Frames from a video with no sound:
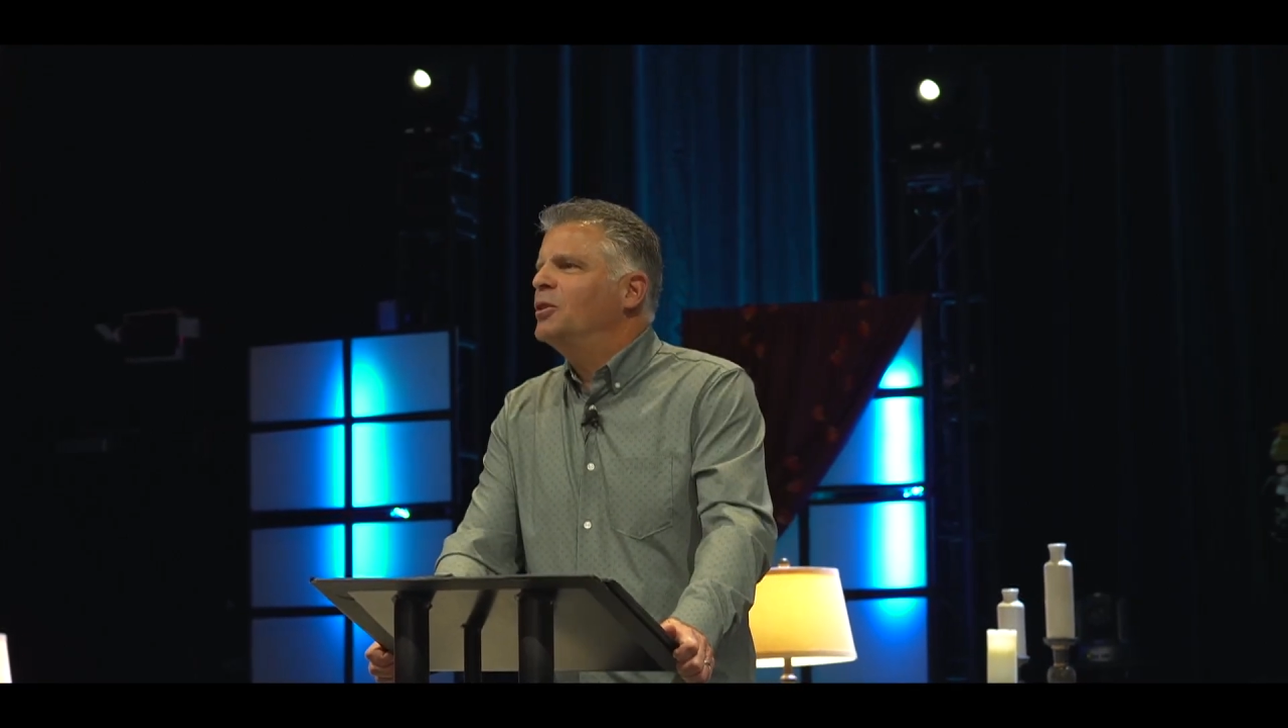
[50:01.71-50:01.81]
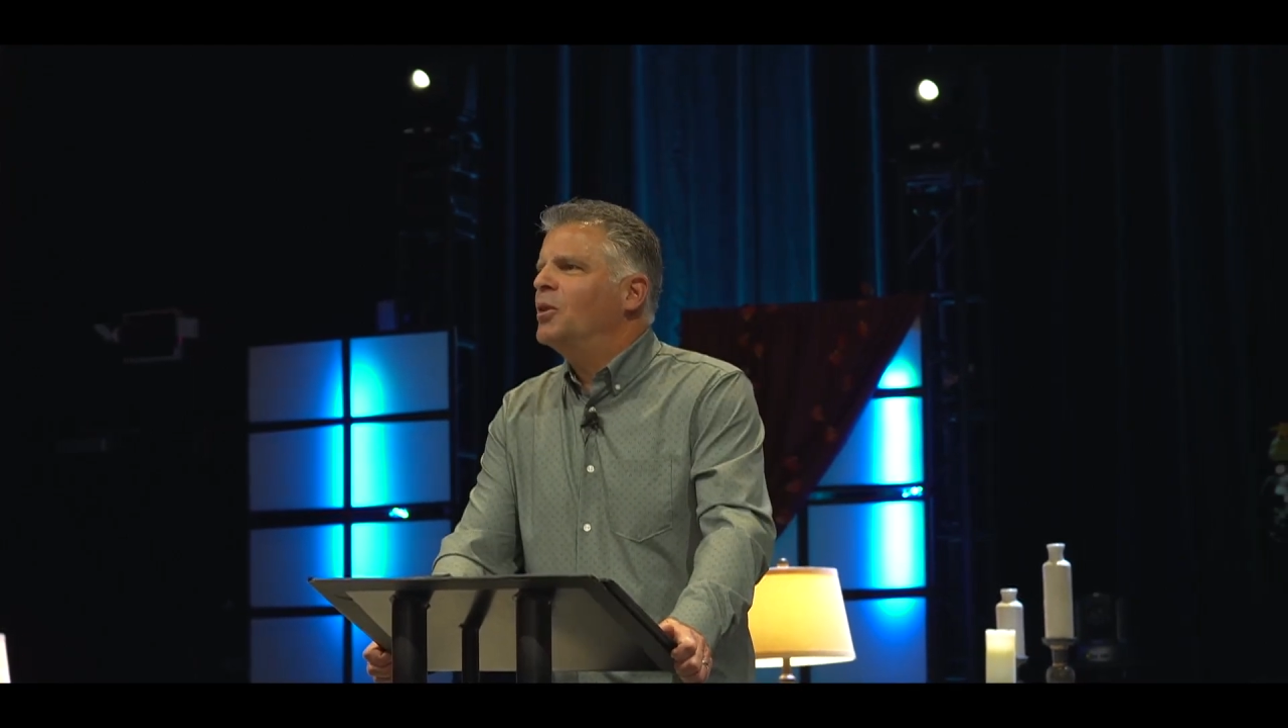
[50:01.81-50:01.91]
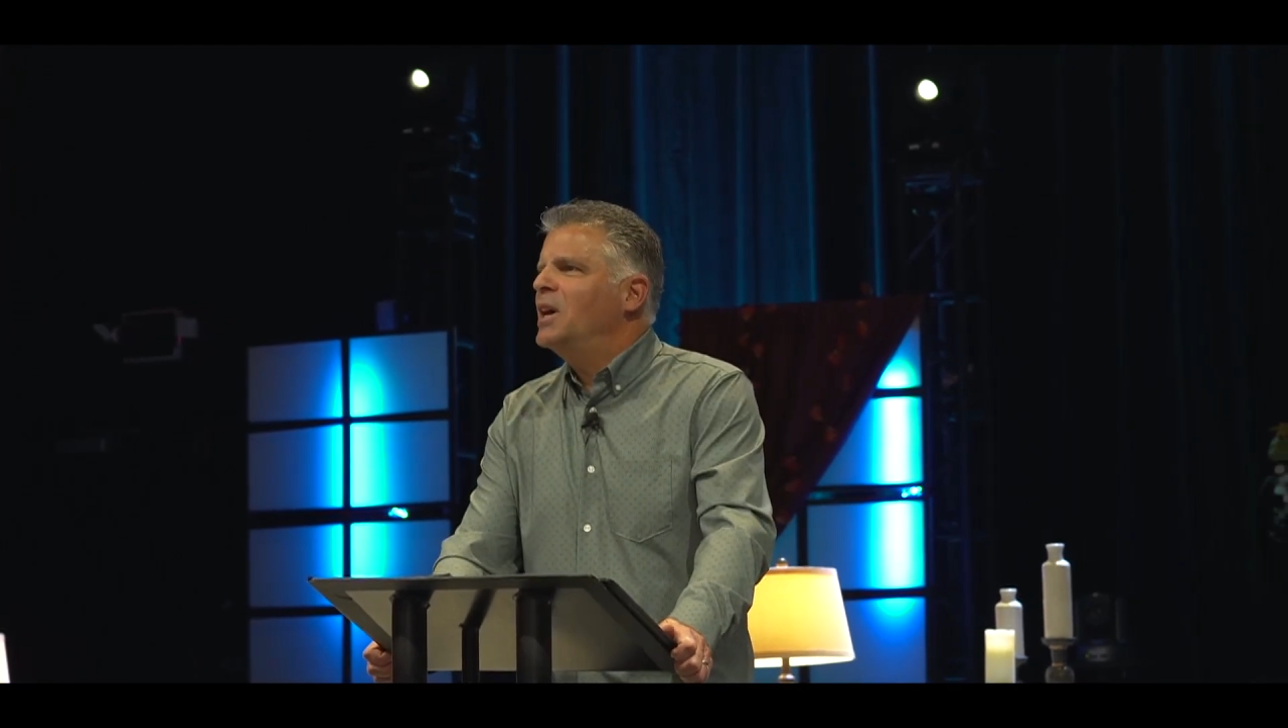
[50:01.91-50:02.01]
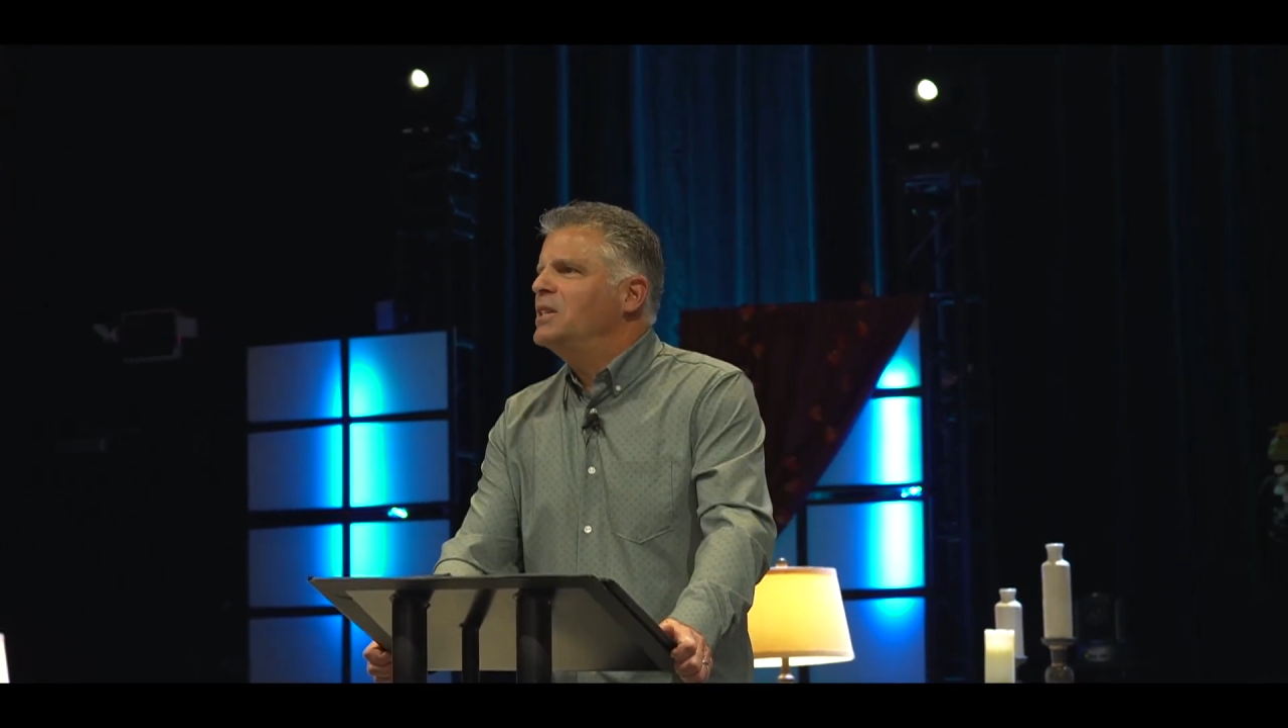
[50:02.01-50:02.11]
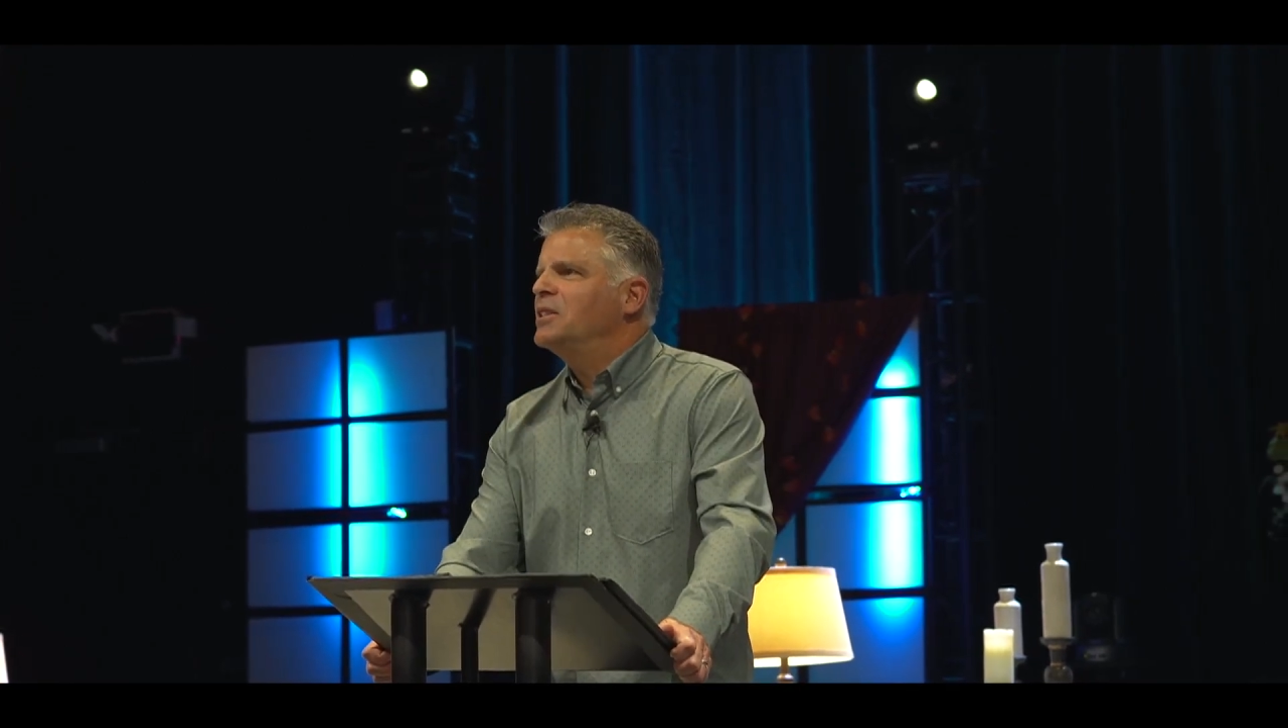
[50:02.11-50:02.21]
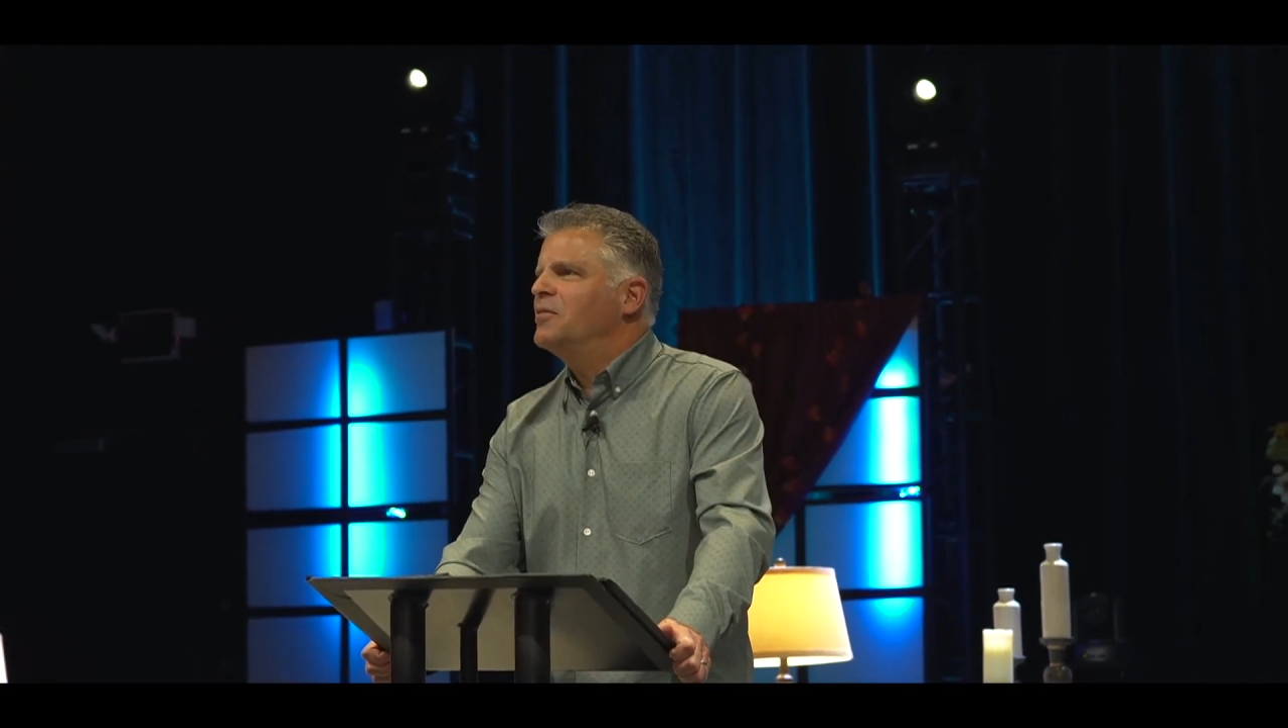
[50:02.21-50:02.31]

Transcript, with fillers: grace